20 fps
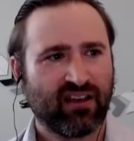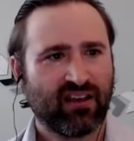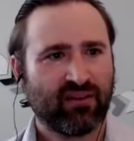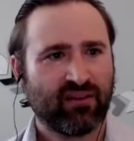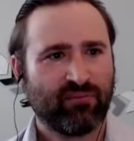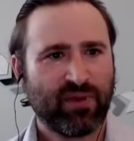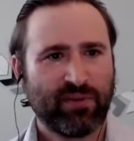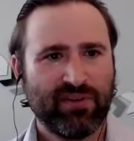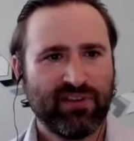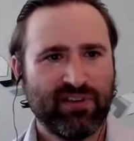
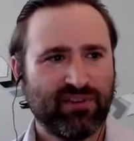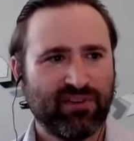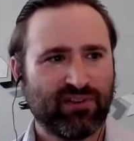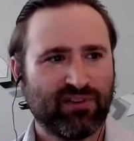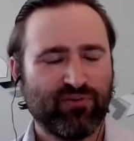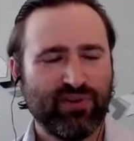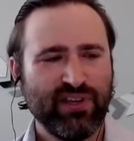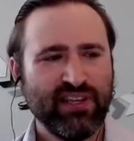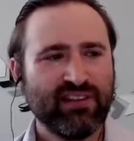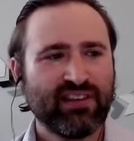maybe even a
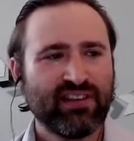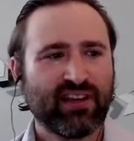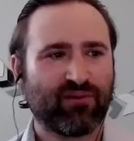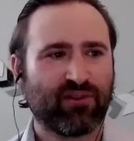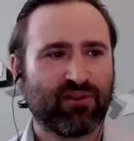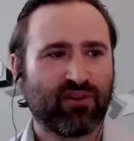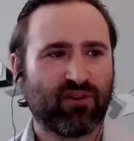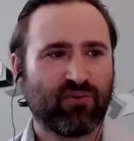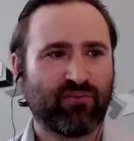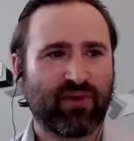week that will
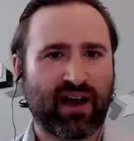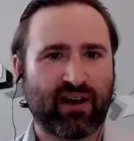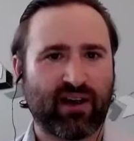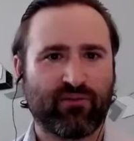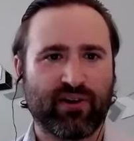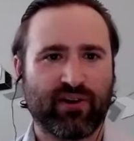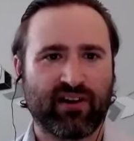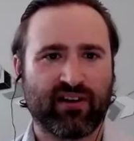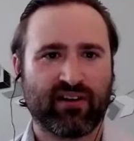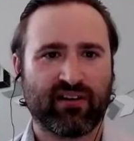go by
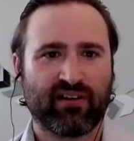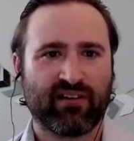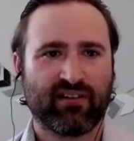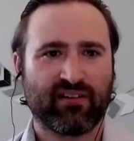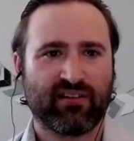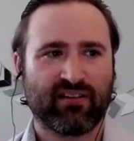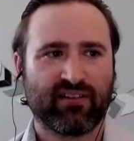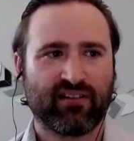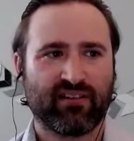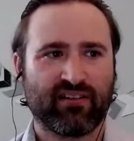where,
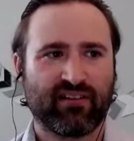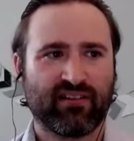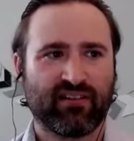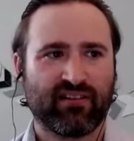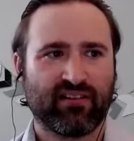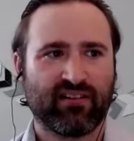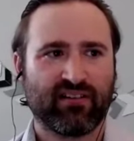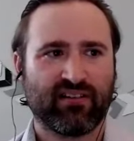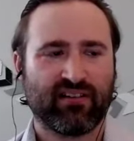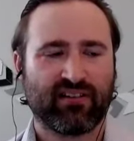
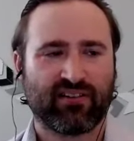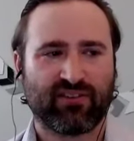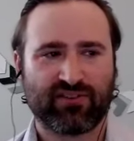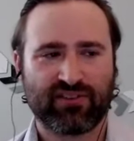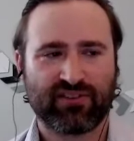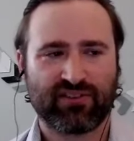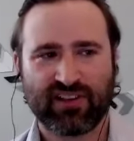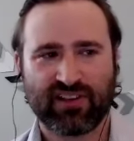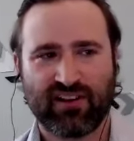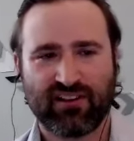and
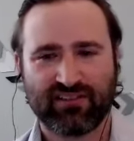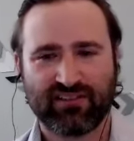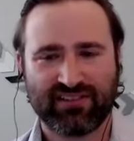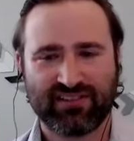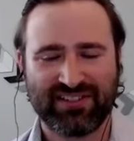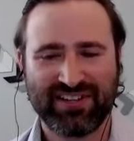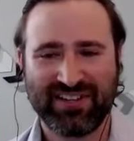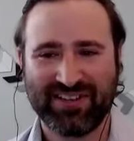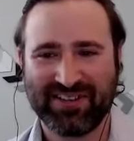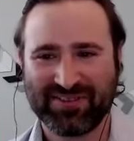there's
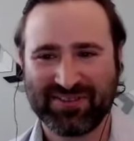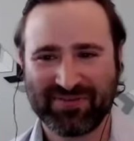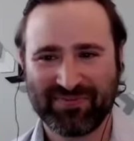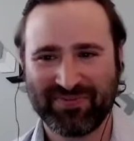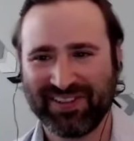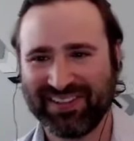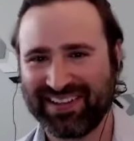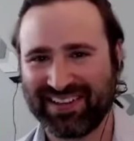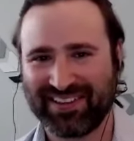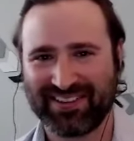
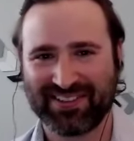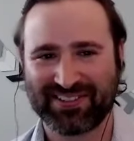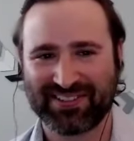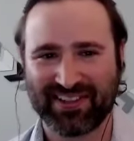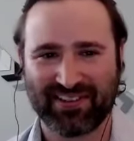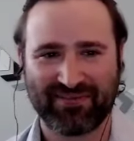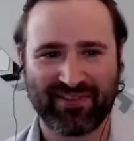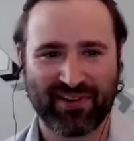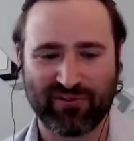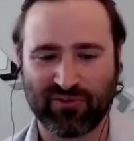plenty of other
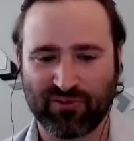stuff I